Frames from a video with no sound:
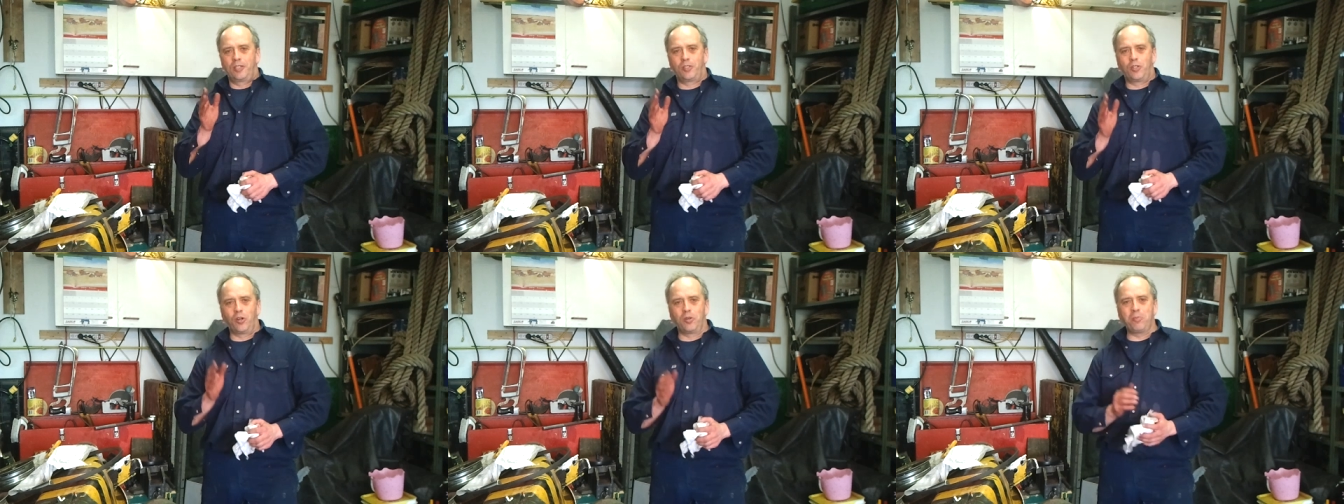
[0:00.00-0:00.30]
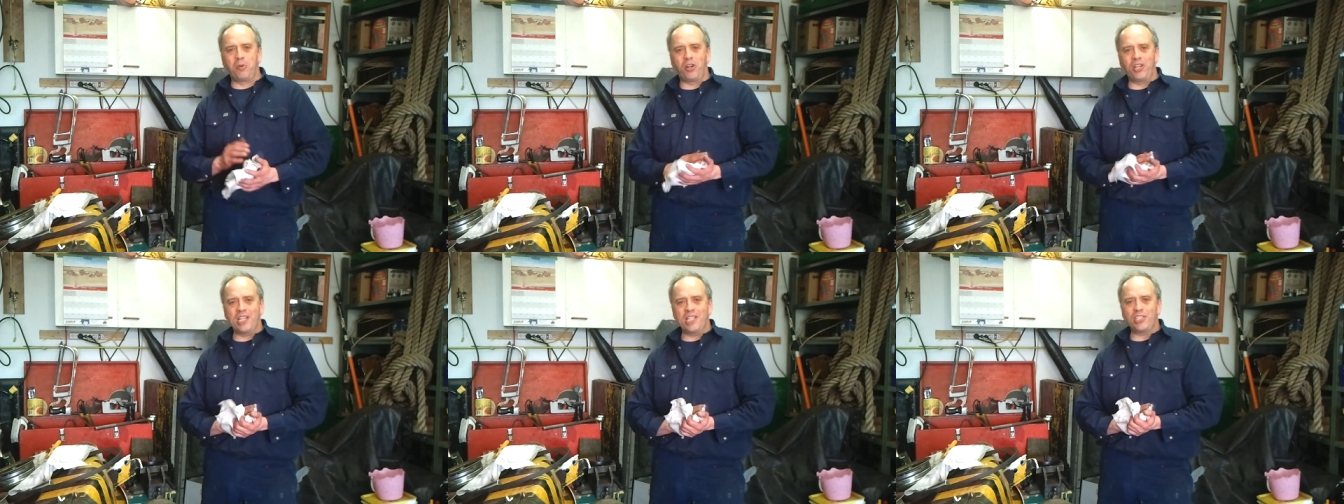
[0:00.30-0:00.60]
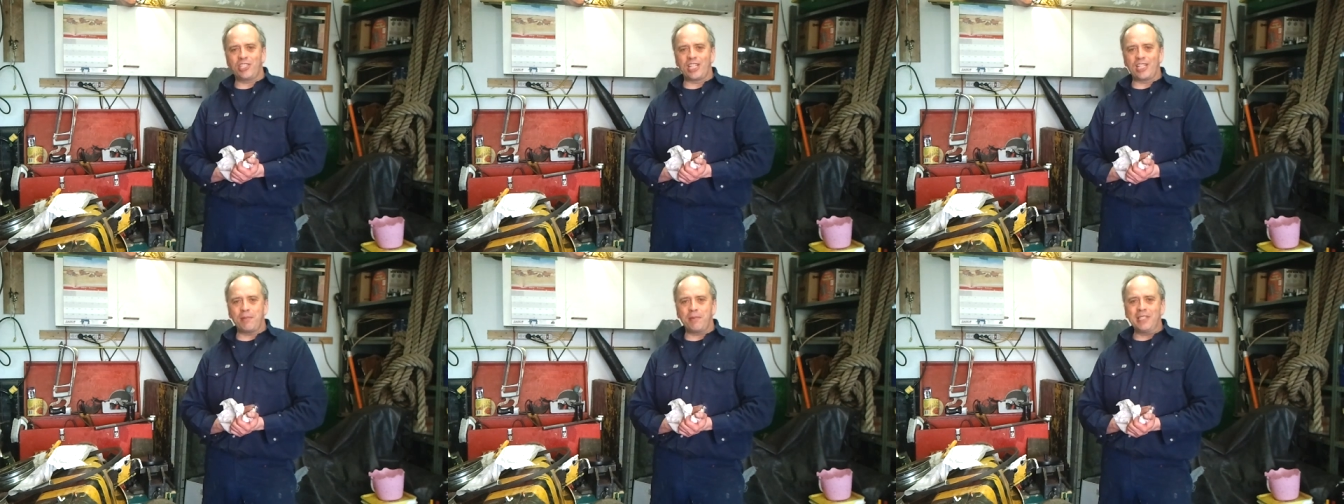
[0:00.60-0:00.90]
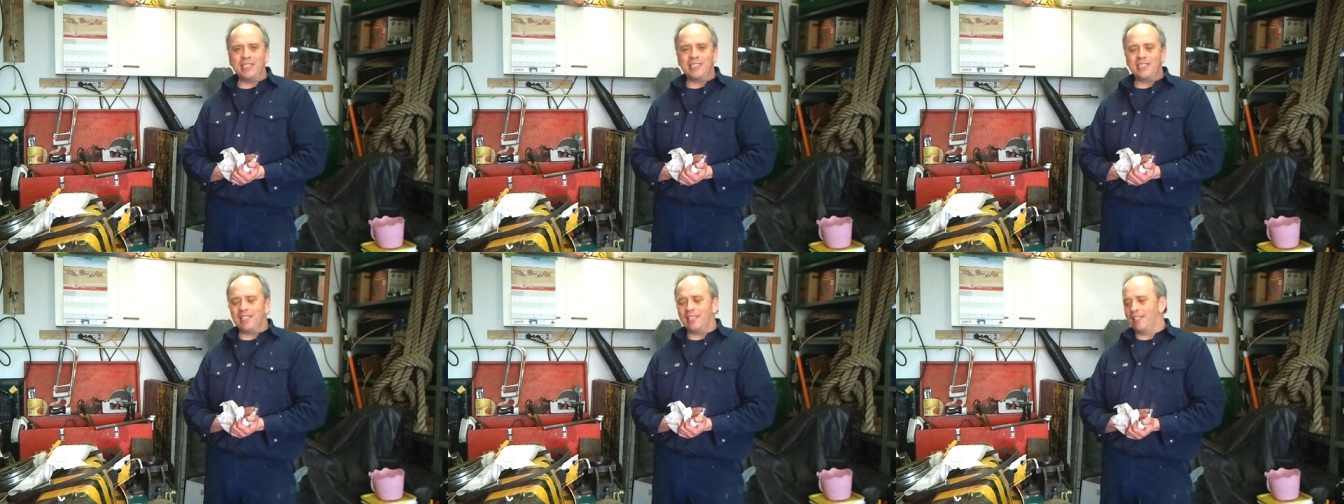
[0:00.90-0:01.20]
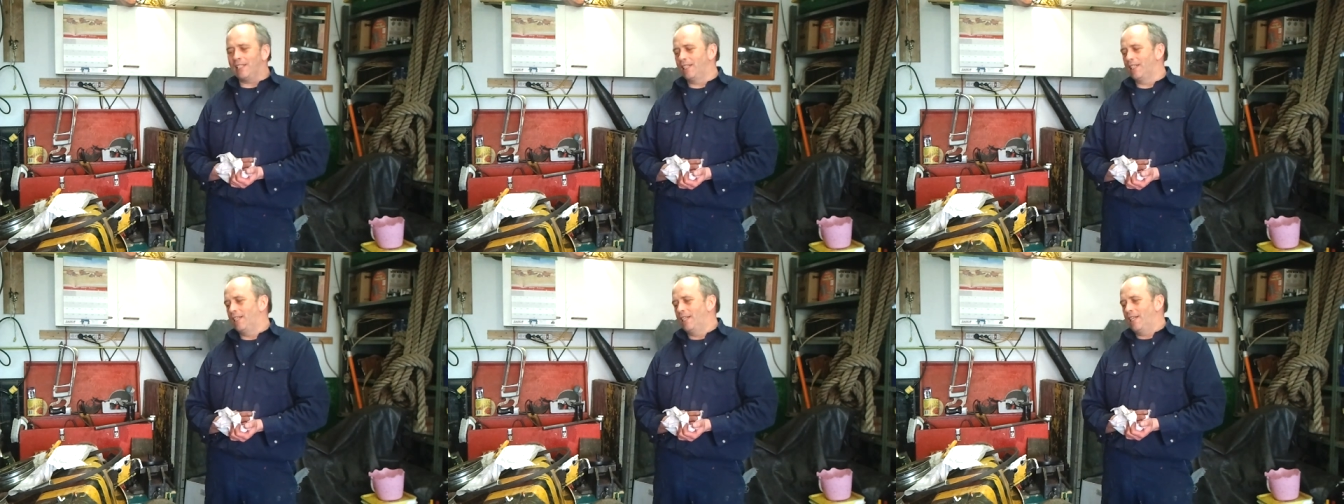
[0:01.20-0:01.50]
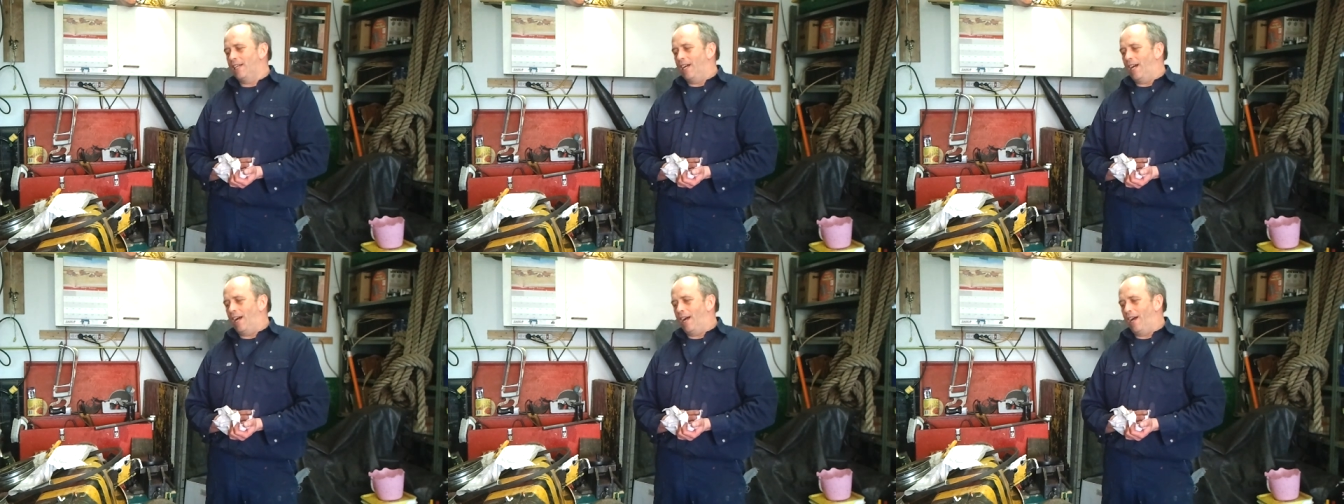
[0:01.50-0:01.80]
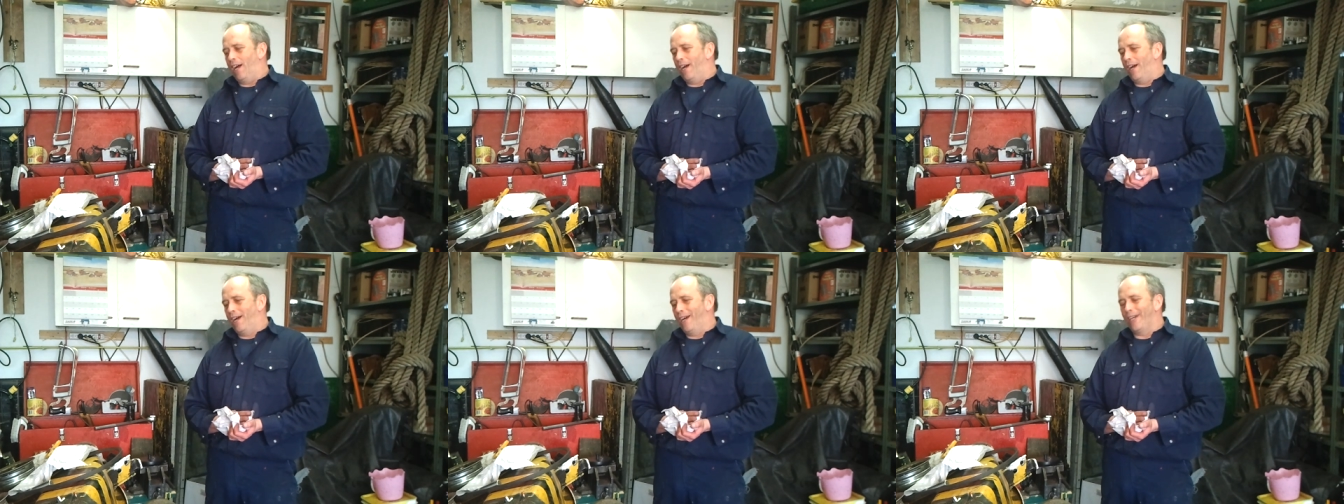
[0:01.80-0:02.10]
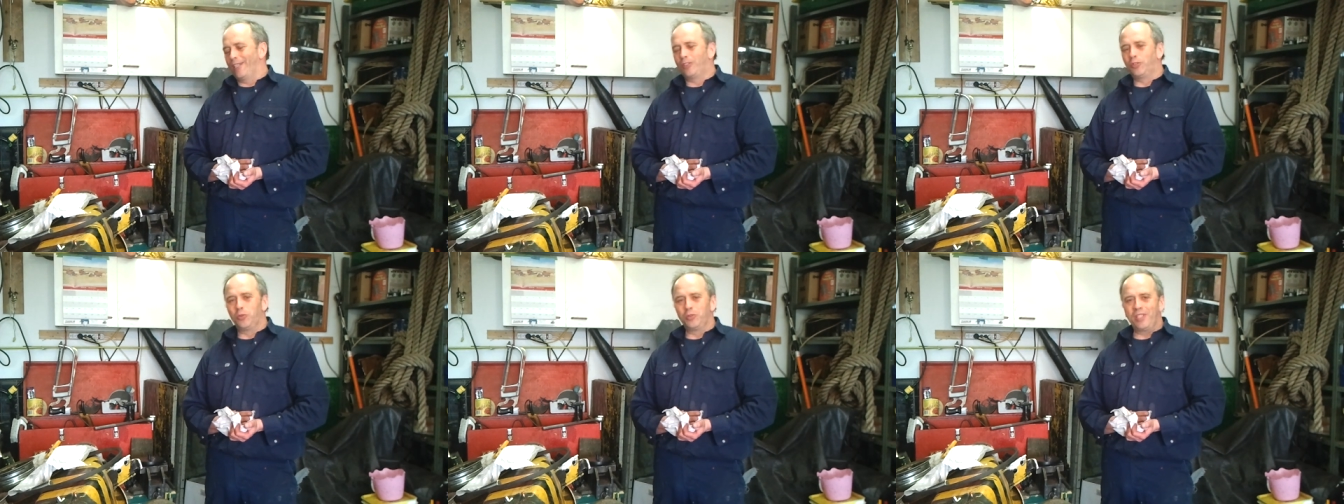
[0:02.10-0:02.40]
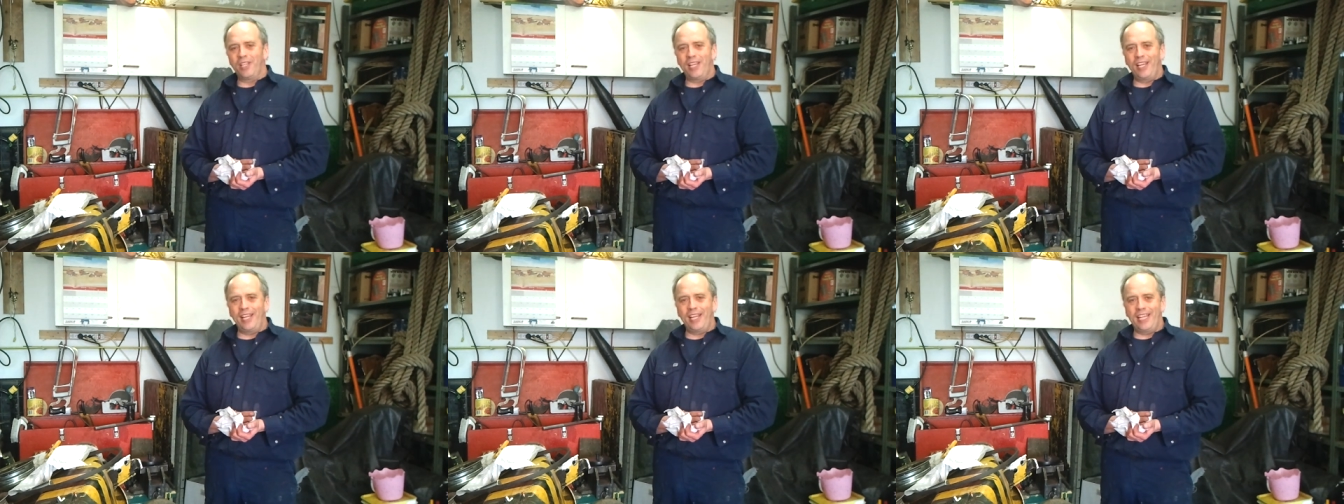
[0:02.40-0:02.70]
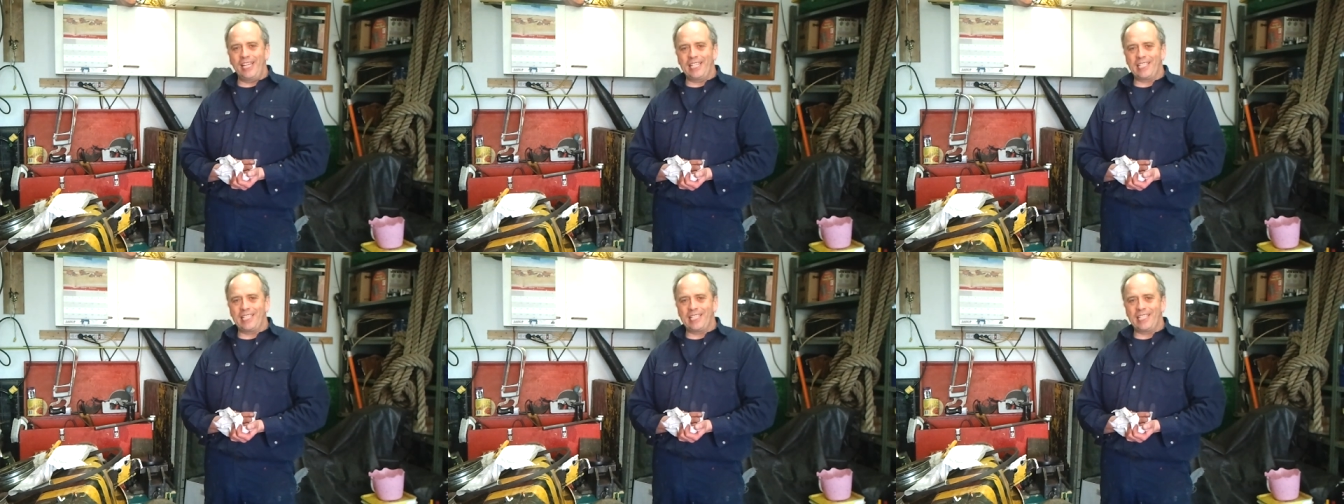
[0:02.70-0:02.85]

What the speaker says: Good morning, gentlemen. Today